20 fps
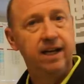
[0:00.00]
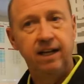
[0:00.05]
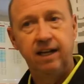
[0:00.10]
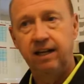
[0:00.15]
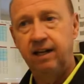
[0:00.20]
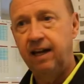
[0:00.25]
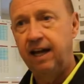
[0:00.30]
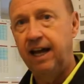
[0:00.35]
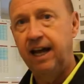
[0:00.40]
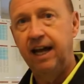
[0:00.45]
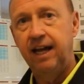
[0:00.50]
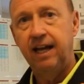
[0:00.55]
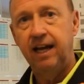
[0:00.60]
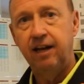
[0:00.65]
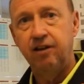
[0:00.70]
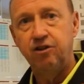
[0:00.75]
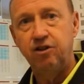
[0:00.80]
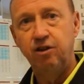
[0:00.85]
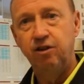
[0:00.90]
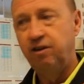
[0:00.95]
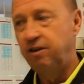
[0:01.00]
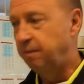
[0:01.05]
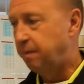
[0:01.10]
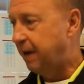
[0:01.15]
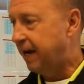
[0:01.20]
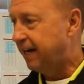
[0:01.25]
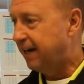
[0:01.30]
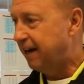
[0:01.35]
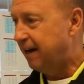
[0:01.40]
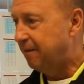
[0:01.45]
did a uh, student
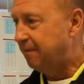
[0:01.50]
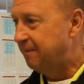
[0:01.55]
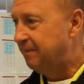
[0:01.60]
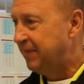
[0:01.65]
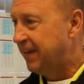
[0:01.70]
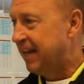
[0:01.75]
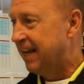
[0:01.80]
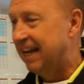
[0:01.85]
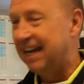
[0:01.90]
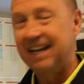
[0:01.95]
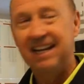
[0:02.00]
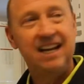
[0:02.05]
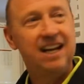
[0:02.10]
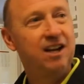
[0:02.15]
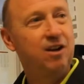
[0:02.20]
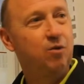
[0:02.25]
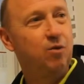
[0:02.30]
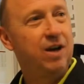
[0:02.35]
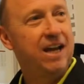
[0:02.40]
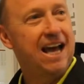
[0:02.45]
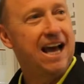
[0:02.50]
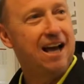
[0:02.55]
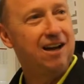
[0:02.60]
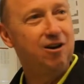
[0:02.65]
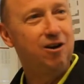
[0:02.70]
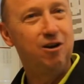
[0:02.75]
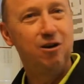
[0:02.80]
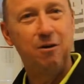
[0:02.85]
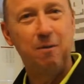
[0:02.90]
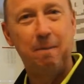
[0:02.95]
pickup, and then we had
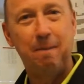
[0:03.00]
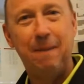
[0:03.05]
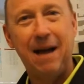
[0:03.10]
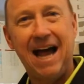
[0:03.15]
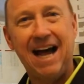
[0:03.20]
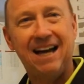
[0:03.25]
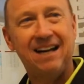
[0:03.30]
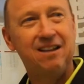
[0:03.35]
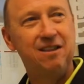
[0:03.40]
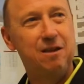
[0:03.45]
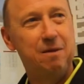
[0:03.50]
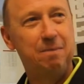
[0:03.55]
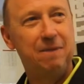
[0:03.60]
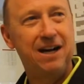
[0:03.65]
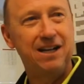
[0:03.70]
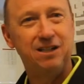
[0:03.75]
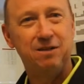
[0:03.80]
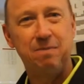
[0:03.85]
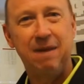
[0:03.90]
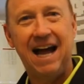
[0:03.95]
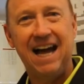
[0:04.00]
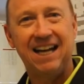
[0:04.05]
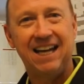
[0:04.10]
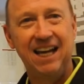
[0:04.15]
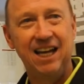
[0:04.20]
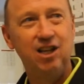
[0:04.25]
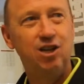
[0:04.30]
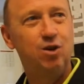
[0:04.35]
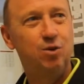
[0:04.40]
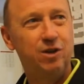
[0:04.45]
her back the bus back
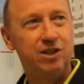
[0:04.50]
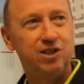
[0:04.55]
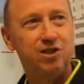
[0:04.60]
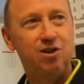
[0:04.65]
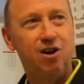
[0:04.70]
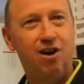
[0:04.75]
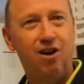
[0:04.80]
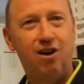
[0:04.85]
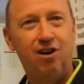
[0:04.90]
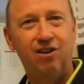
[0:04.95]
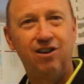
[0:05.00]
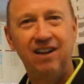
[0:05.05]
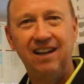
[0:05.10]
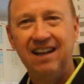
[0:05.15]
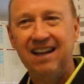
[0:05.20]
into a stall